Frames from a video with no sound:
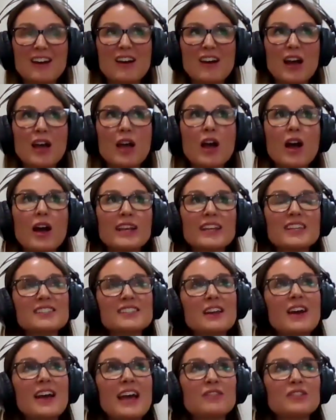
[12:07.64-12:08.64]

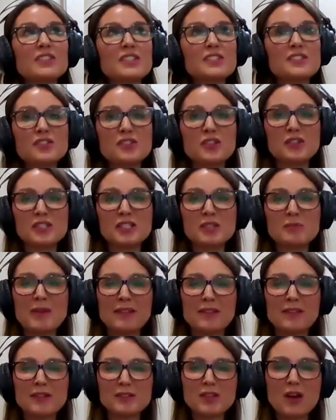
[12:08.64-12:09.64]
I have concerns
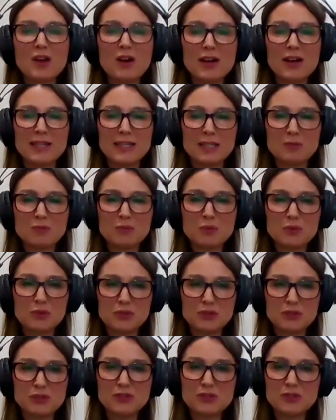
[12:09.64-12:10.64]
about those high input
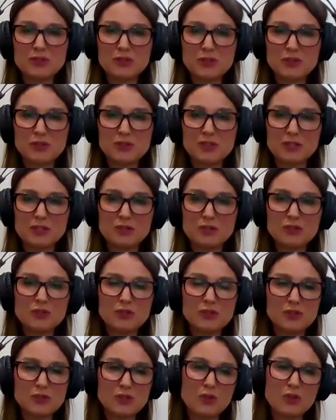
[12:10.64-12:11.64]
users using
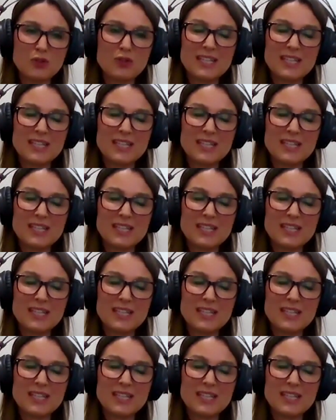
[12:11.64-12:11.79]
Nutrisoil,